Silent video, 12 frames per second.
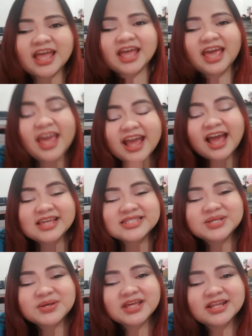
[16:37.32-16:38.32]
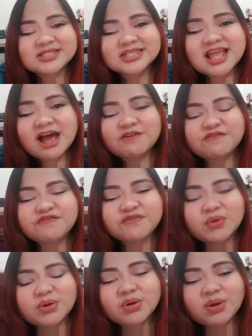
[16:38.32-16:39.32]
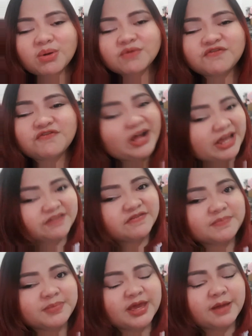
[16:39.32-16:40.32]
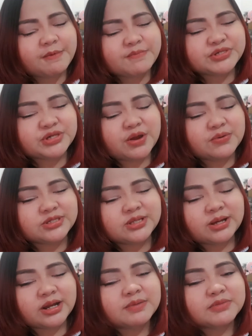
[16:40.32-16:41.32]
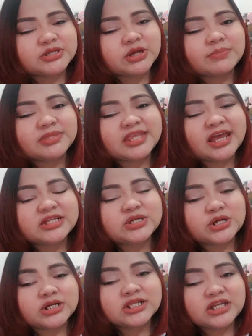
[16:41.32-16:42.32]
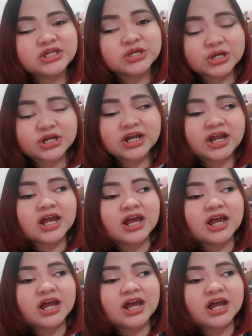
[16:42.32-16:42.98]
Hey guys, so it is now 4:05 p.m. I'm sorry I was not able to update earlier.